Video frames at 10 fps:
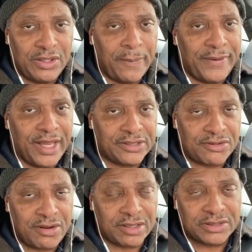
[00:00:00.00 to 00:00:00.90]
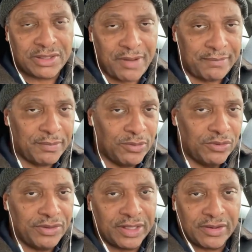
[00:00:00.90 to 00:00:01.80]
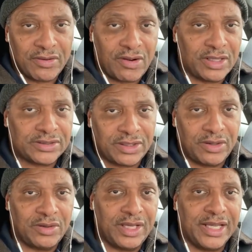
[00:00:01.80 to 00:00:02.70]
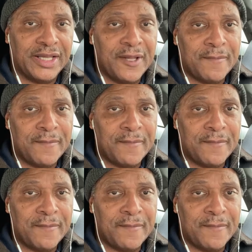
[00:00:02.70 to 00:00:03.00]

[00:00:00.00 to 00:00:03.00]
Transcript: UPS trucks that might be moving across slowly